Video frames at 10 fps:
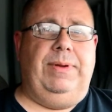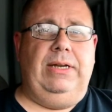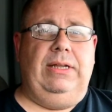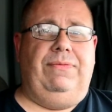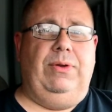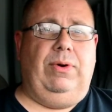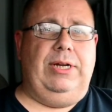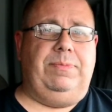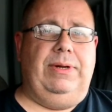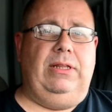If you want to
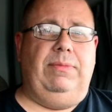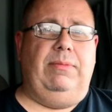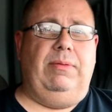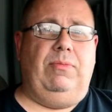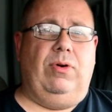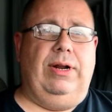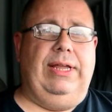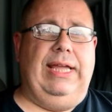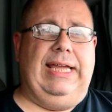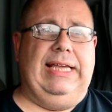spend a little bit more money
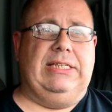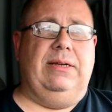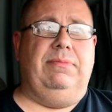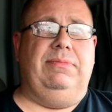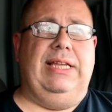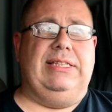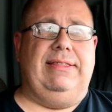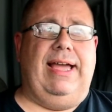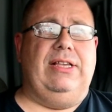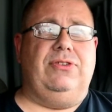and get something that's
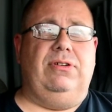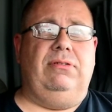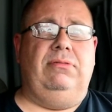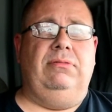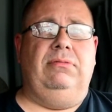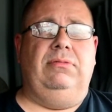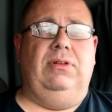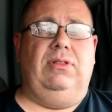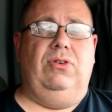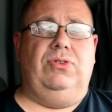nicer,
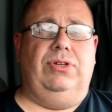closer